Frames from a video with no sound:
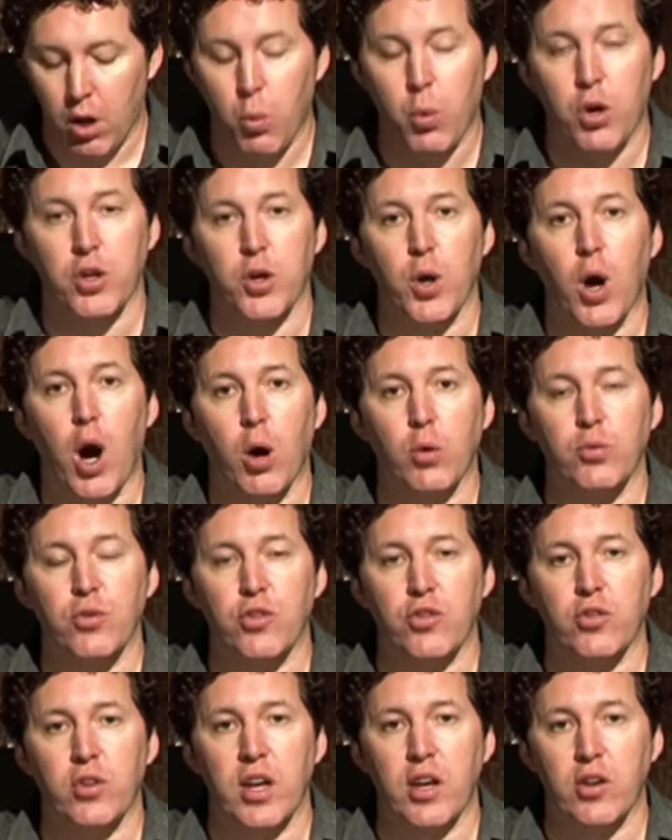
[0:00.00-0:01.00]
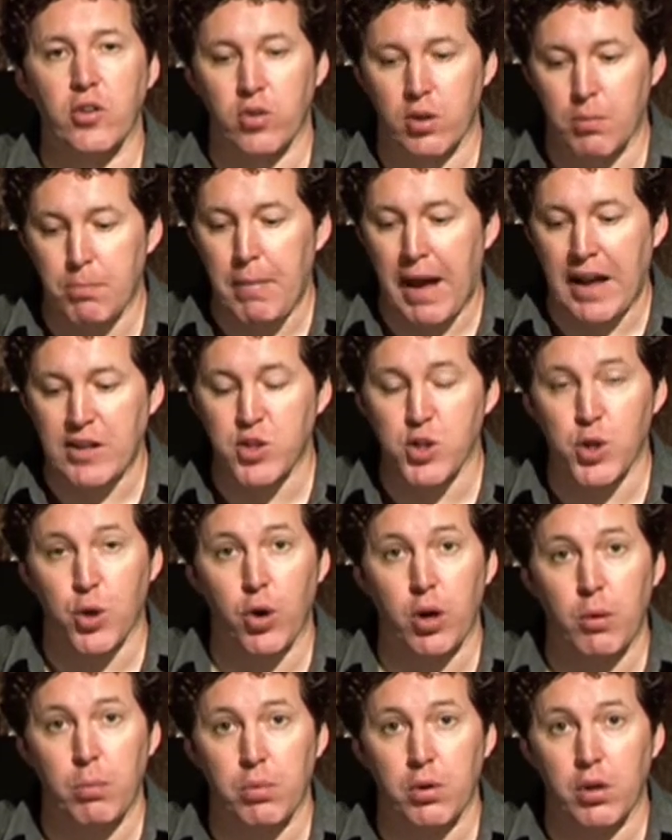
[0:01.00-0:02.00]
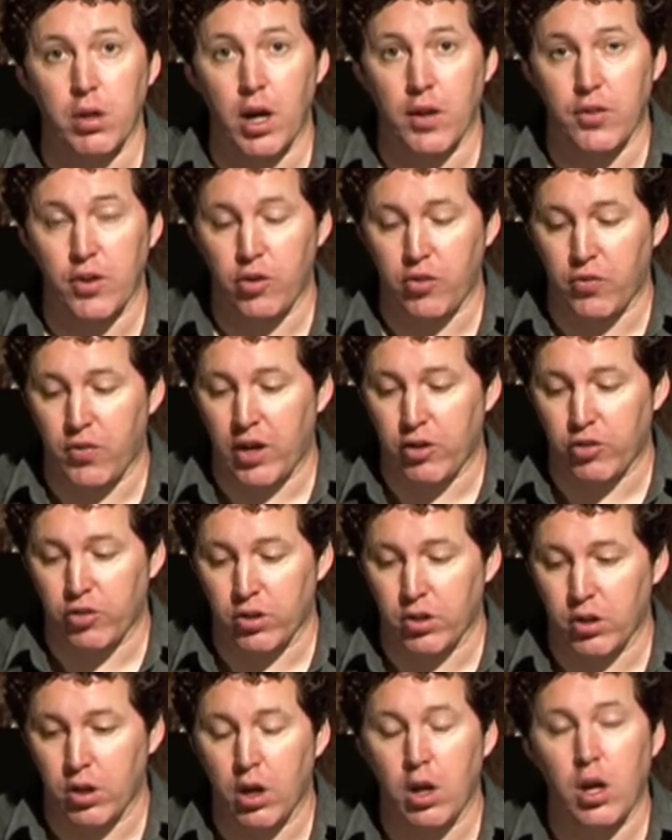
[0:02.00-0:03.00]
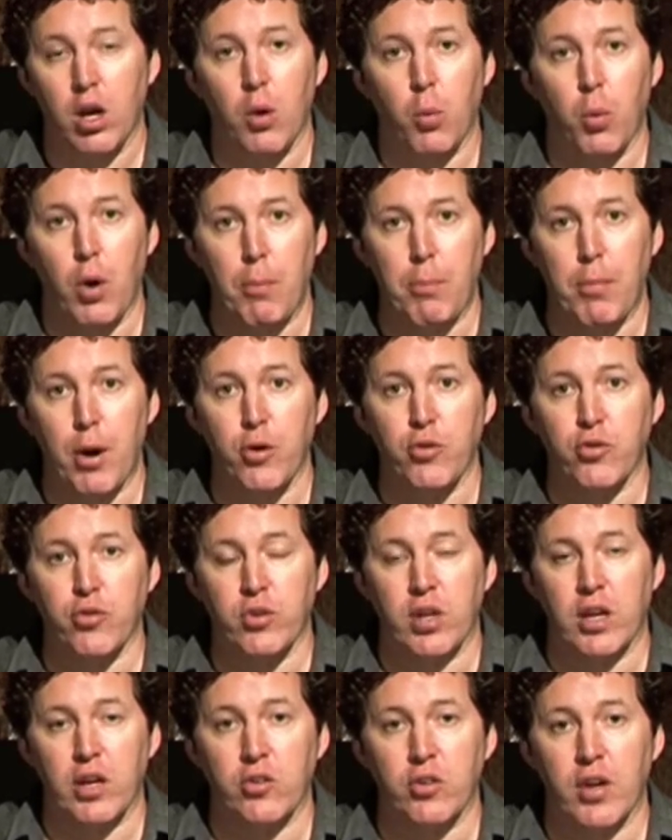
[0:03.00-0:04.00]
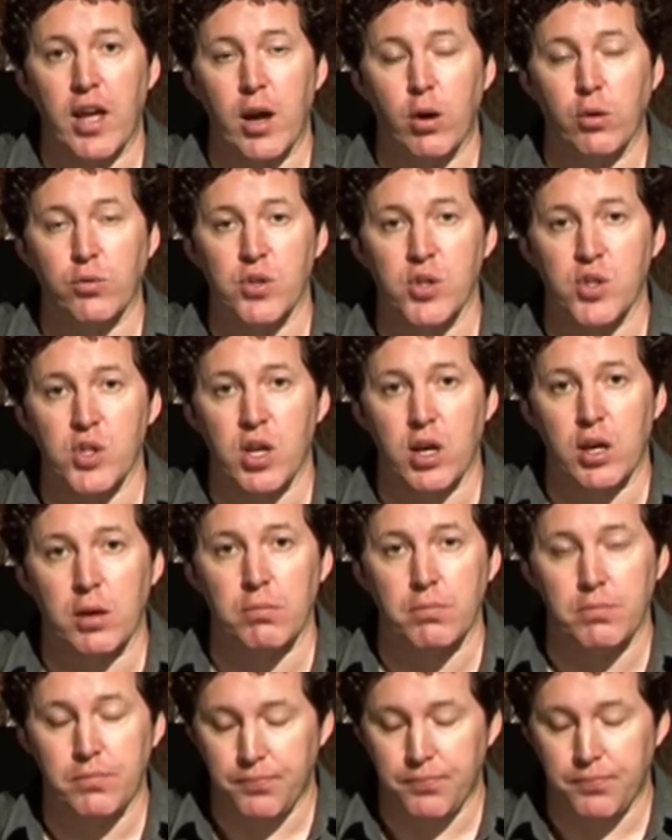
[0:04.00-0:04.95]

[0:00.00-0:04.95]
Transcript: When you hold the sticks in match grip, like this fashion, where both sticks are held the same,